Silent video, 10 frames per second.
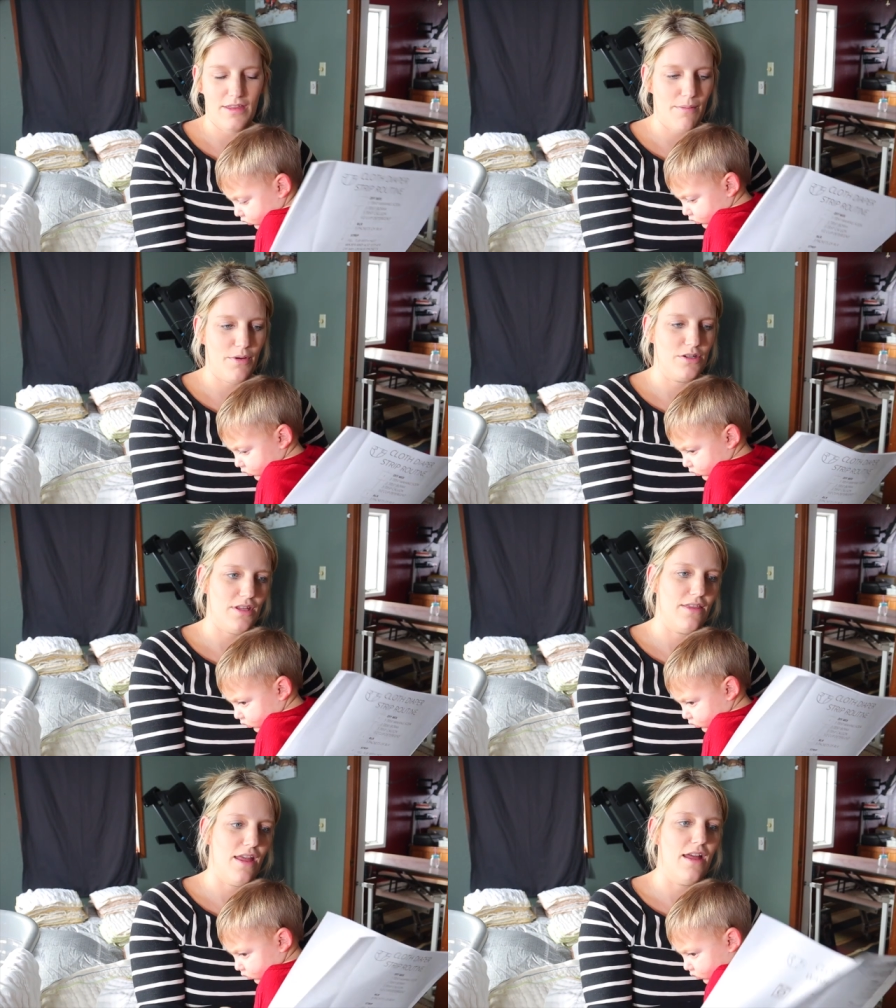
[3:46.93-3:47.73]
diapers
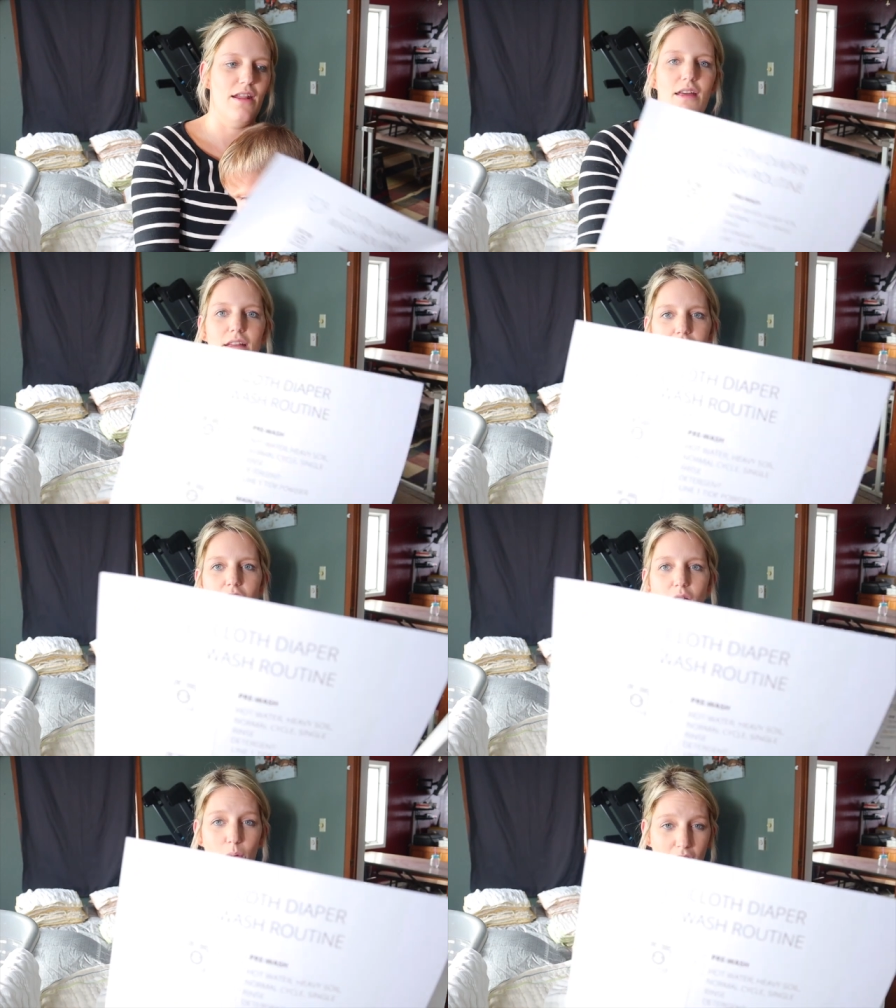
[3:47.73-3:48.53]
and then
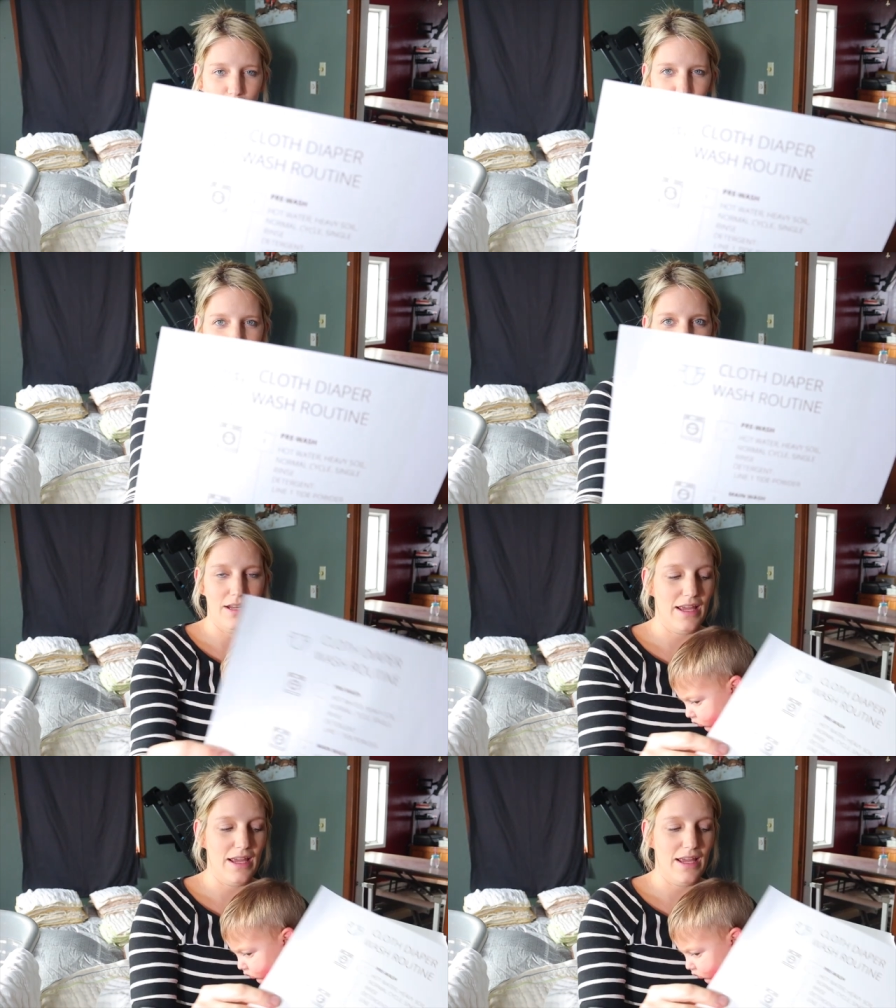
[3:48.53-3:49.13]
our wash routine.